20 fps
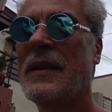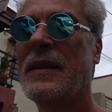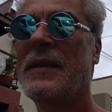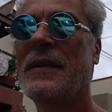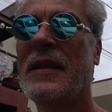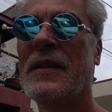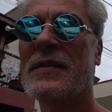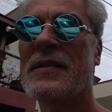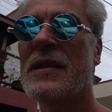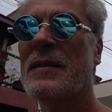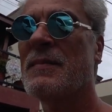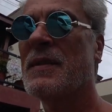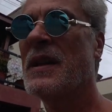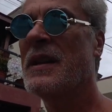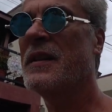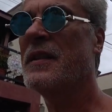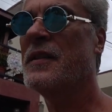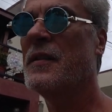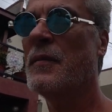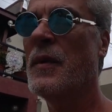there's some
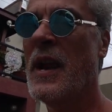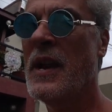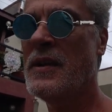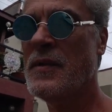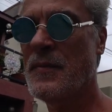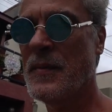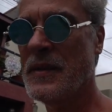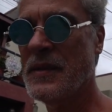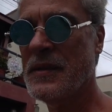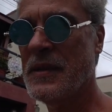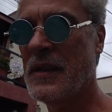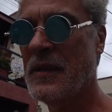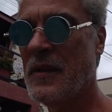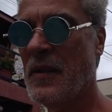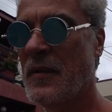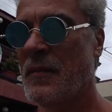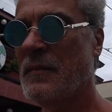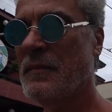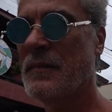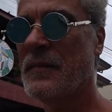kind of derangement
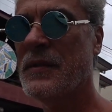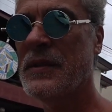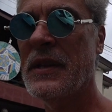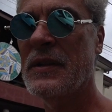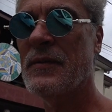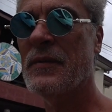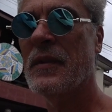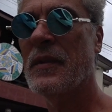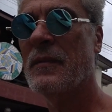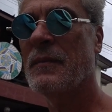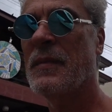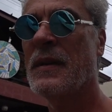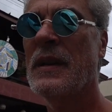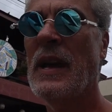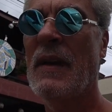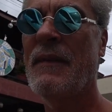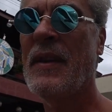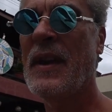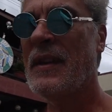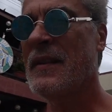syndrome.
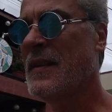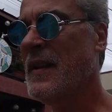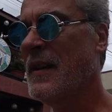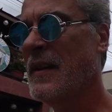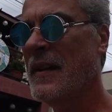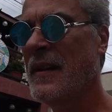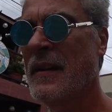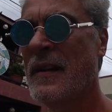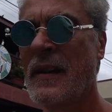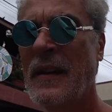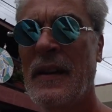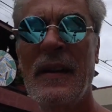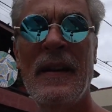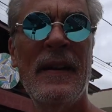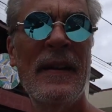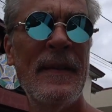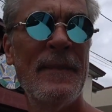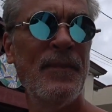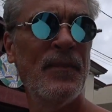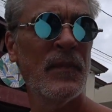I've had
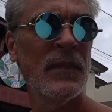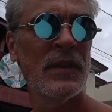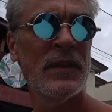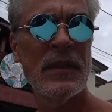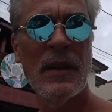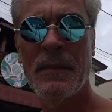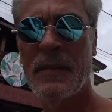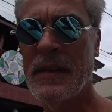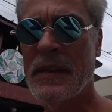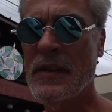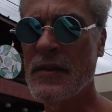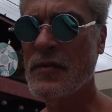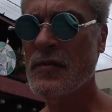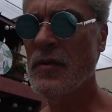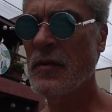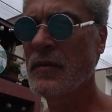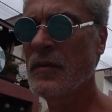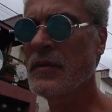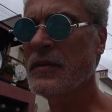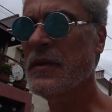some of these
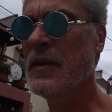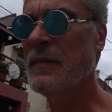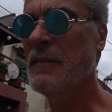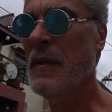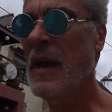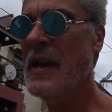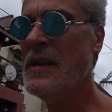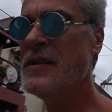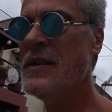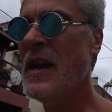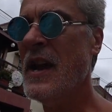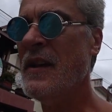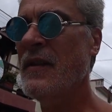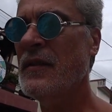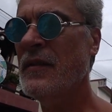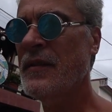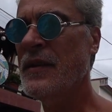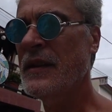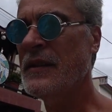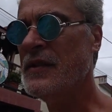trolls on my channel
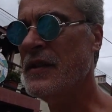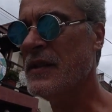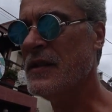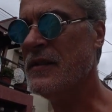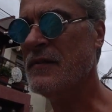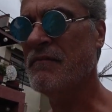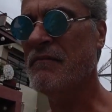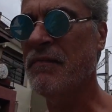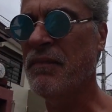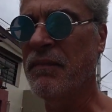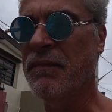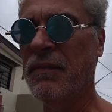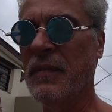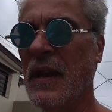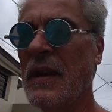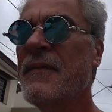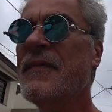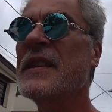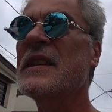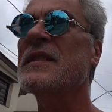that just
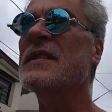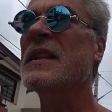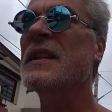love these